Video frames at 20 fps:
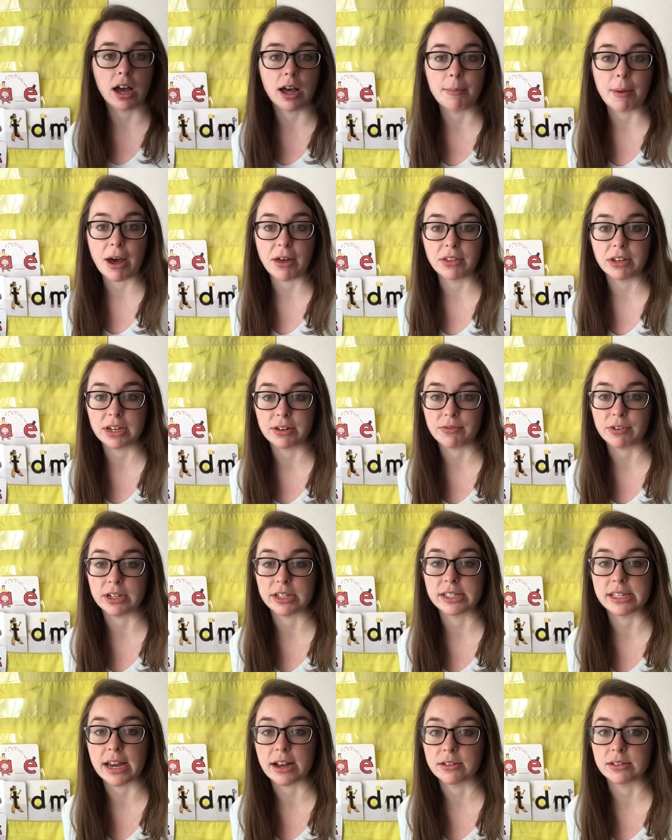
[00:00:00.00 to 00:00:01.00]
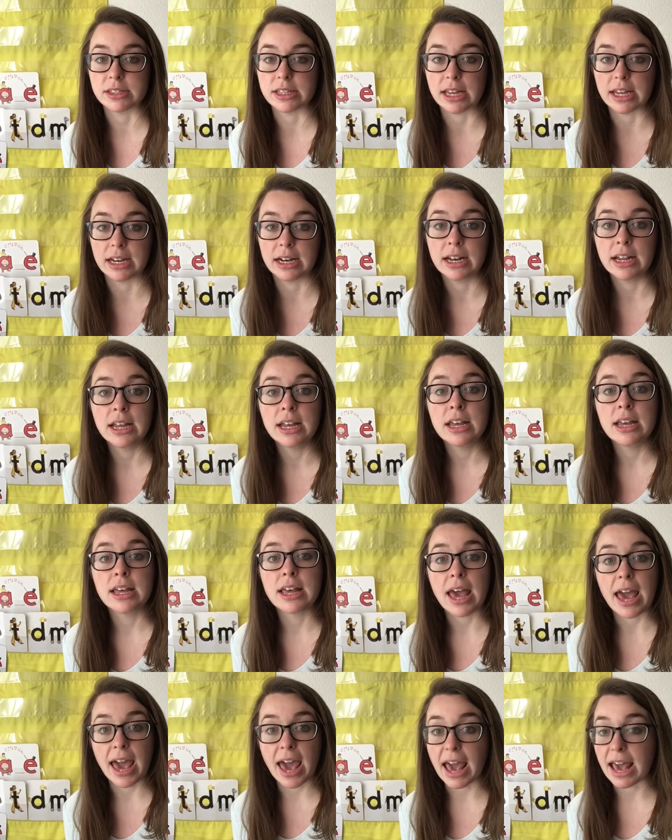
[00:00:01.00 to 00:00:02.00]
about the different sounds that
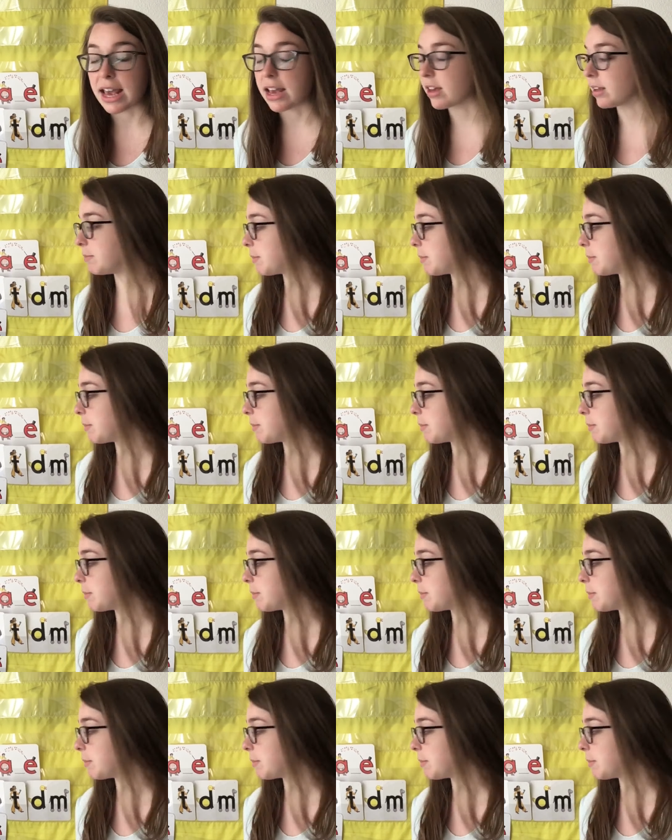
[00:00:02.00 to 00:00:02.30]
A can